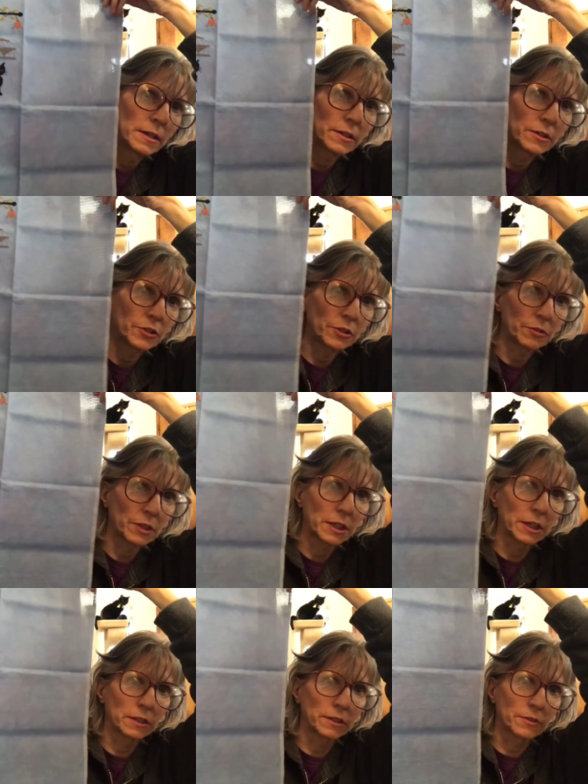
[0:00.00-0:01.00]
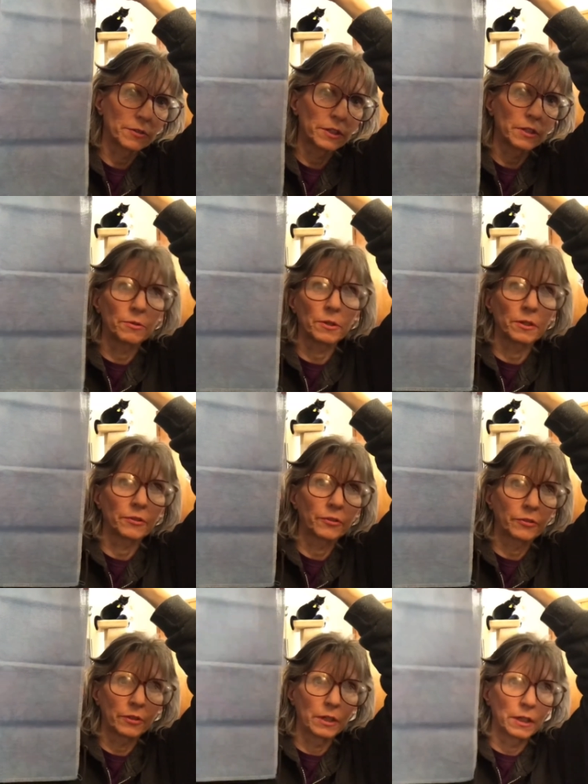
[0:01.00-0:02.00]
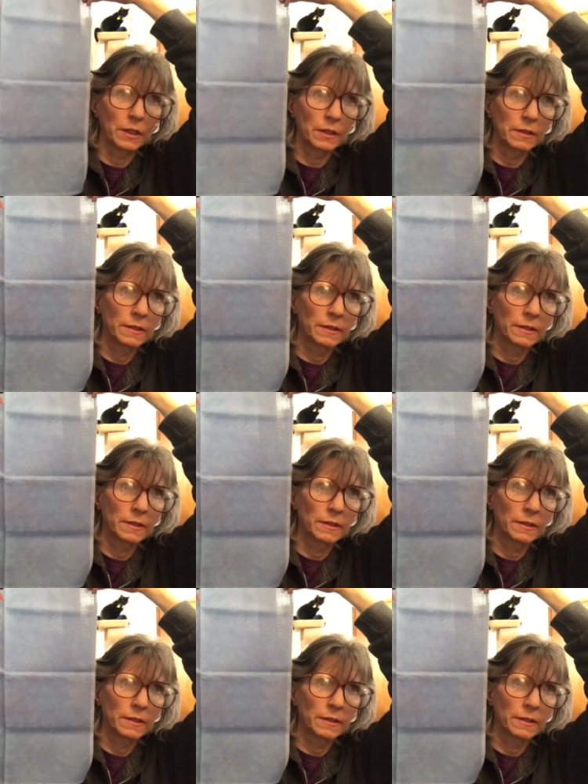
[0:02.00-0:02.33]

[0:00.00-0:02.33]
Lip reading: to the color that you are seeing.